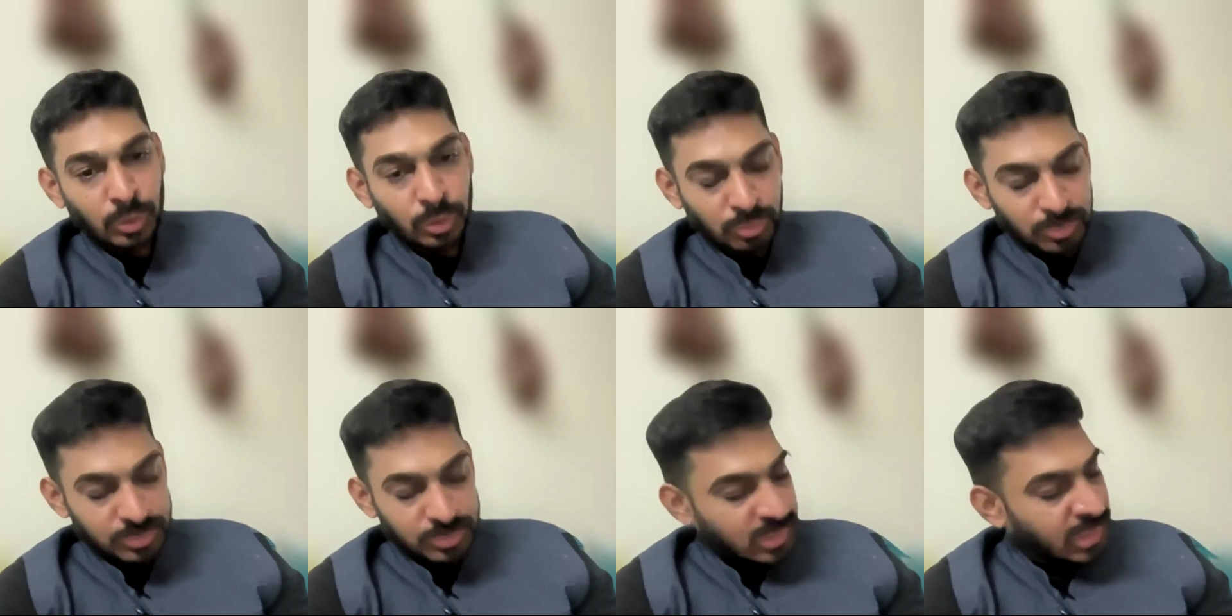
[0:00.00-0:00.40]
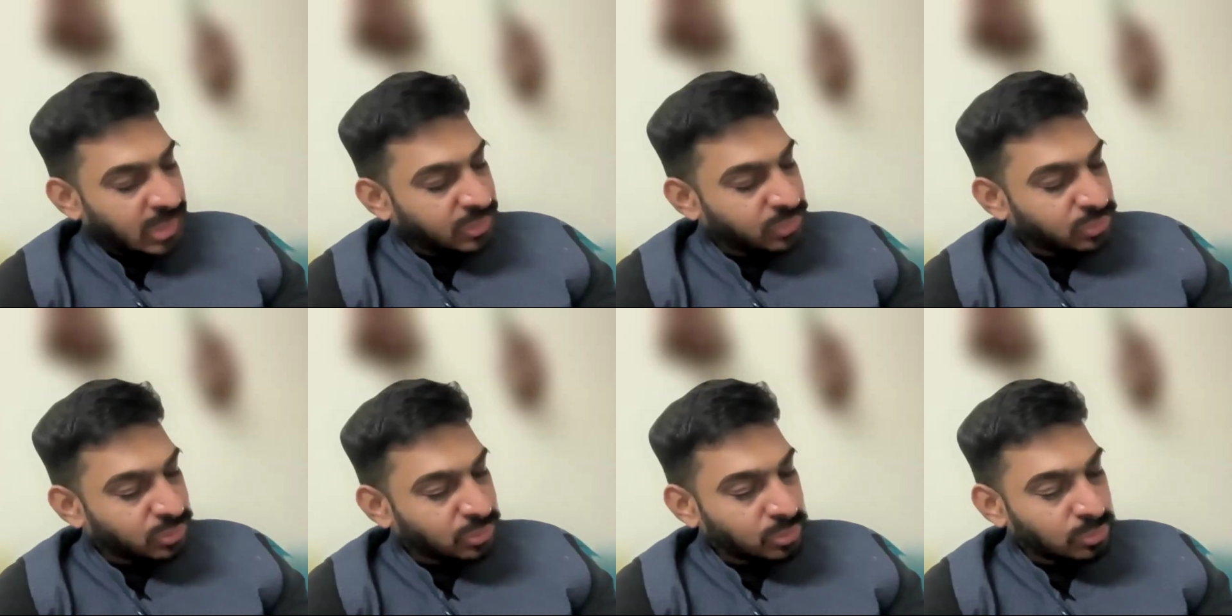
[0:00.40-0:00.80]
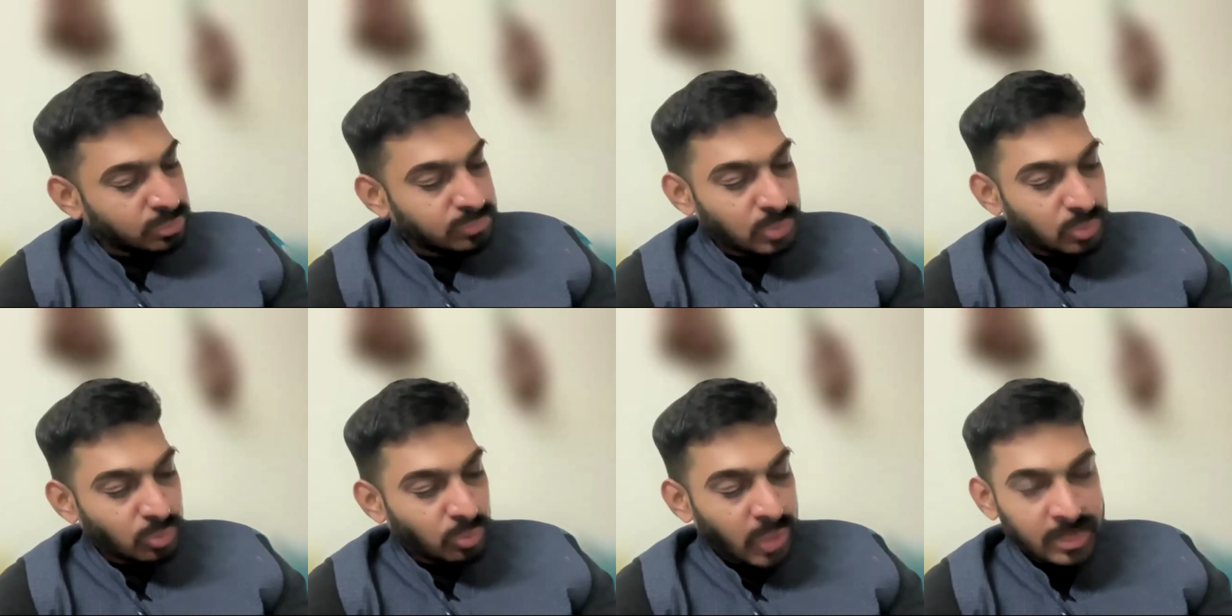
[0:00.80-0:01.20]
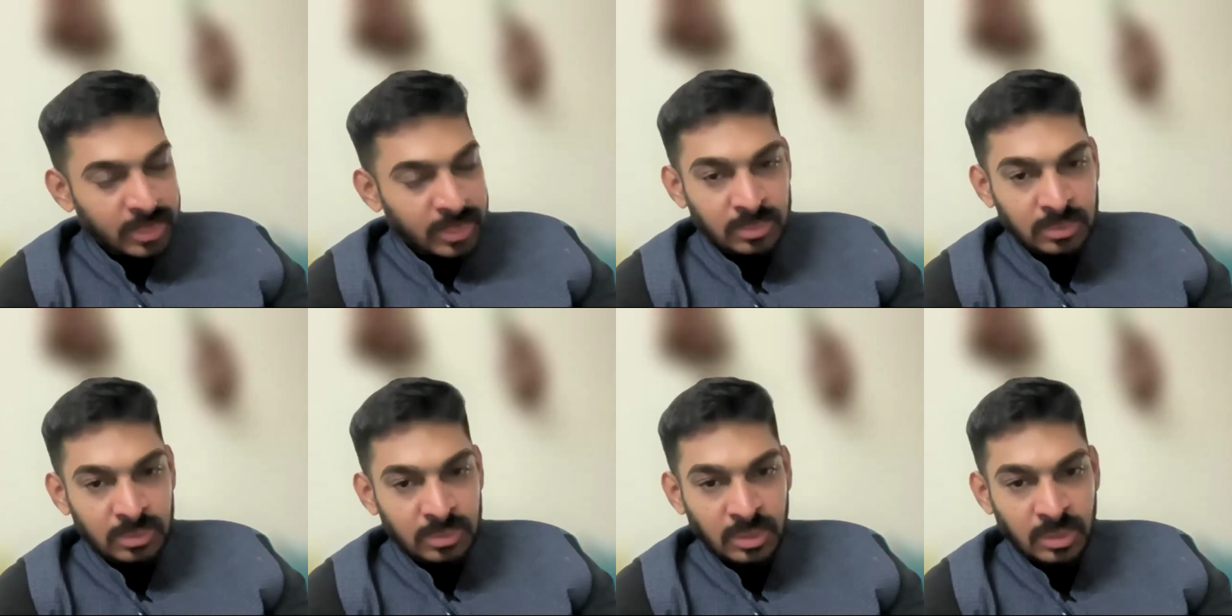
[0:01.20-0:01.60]
good question, Ayush. So
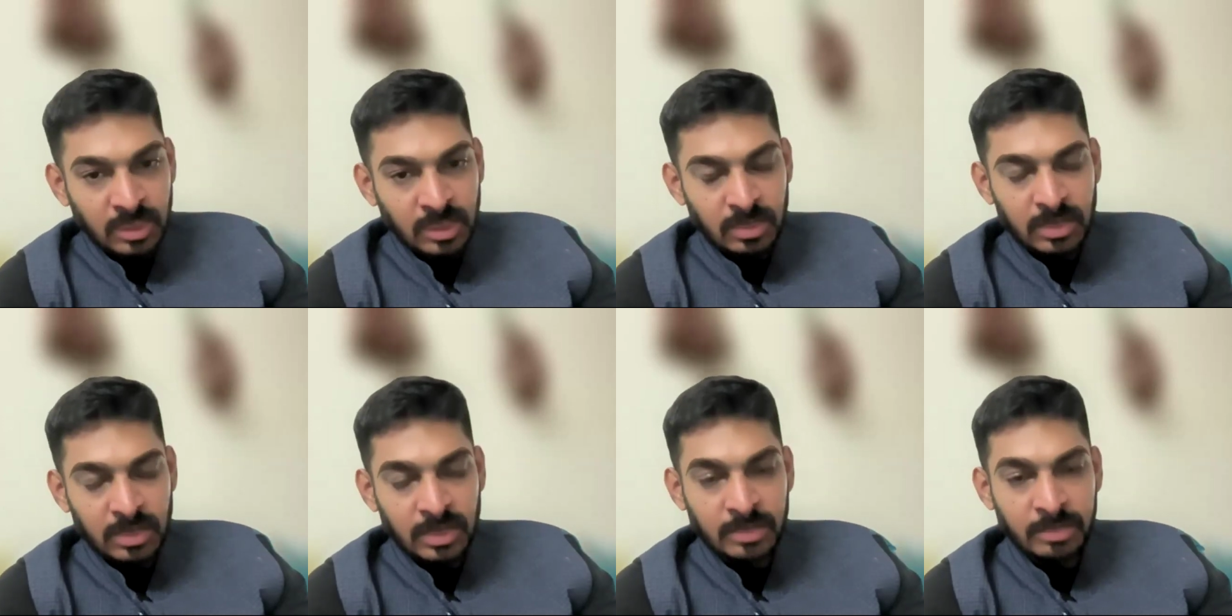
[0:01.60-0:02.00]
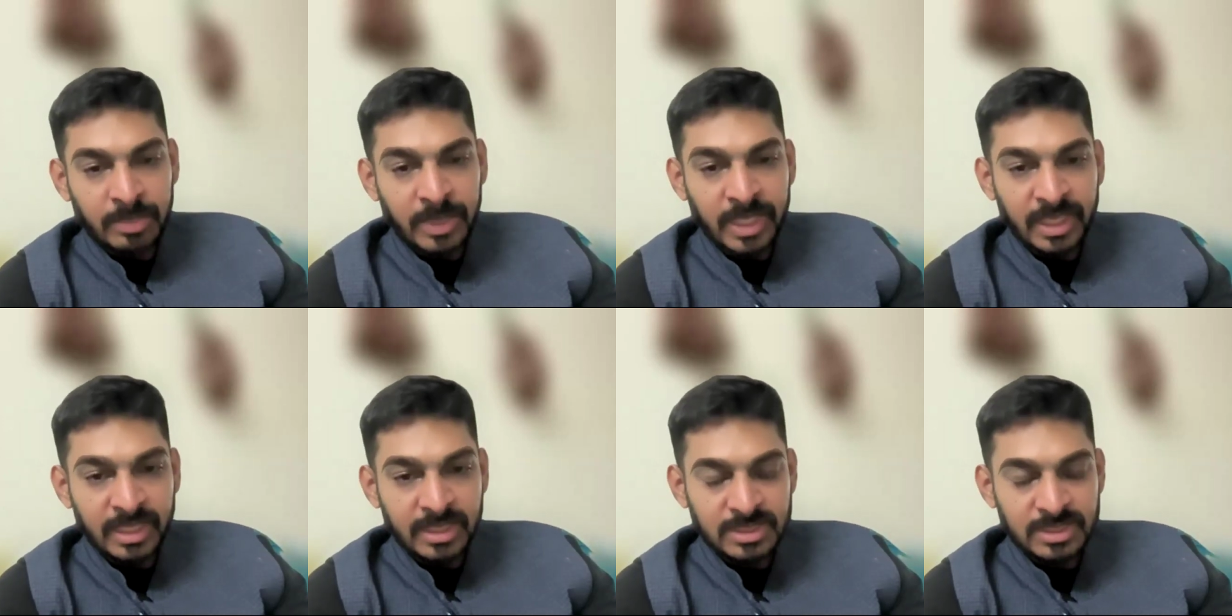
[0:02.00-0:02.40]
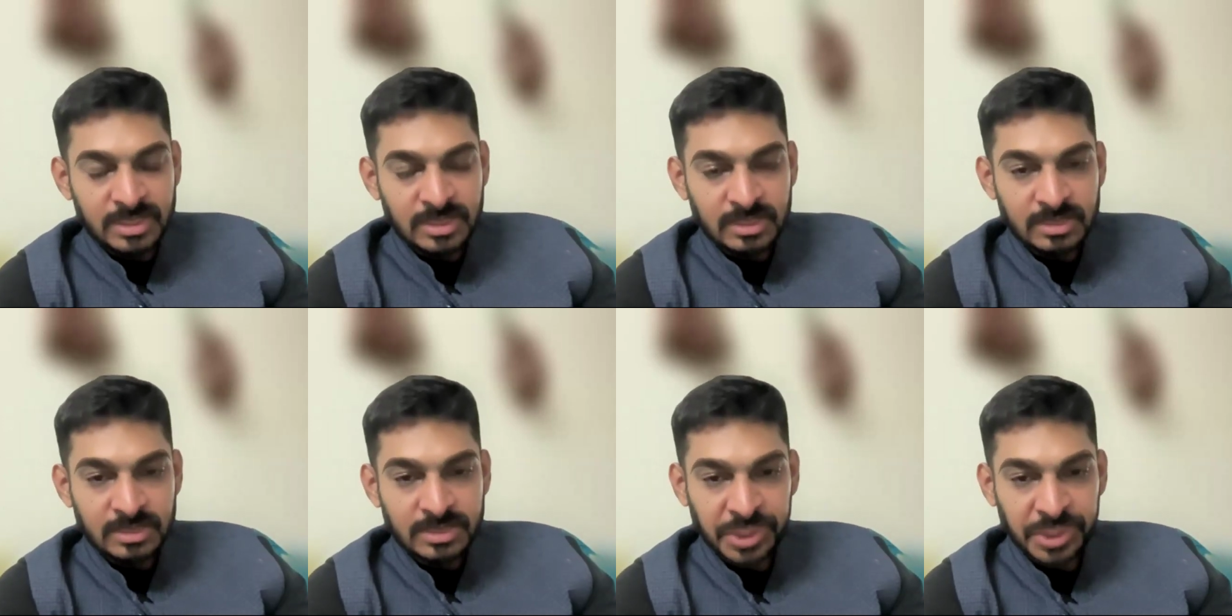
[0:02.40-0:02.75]
one, the biggest